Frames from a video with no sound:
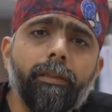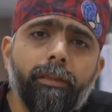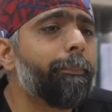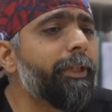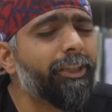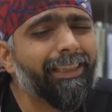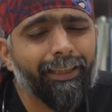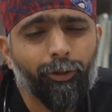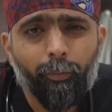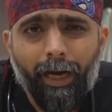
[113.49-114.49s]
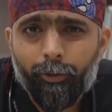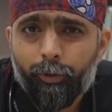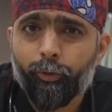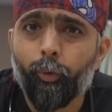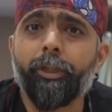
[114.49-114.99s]
The patient can go back to
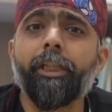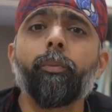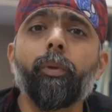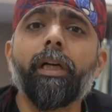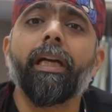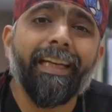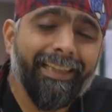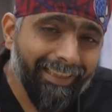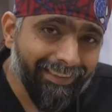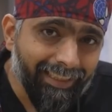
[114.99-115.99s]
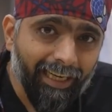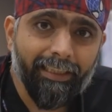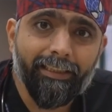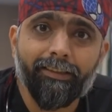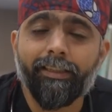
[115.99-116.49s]
his routine work
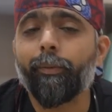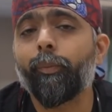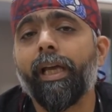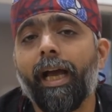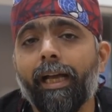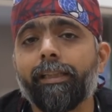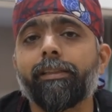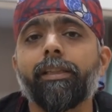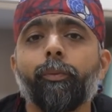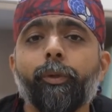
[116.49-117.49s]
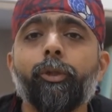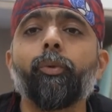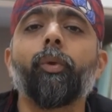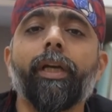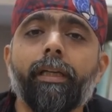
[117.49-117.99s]
exactly the same way as we
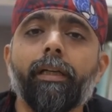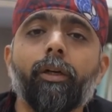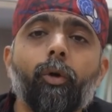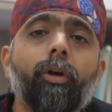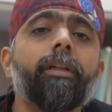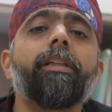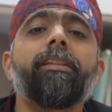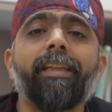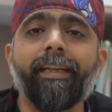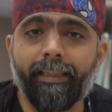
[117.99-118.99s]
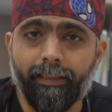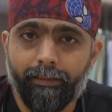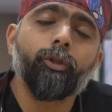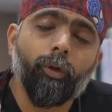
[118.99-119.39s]
do in a coronary stenting.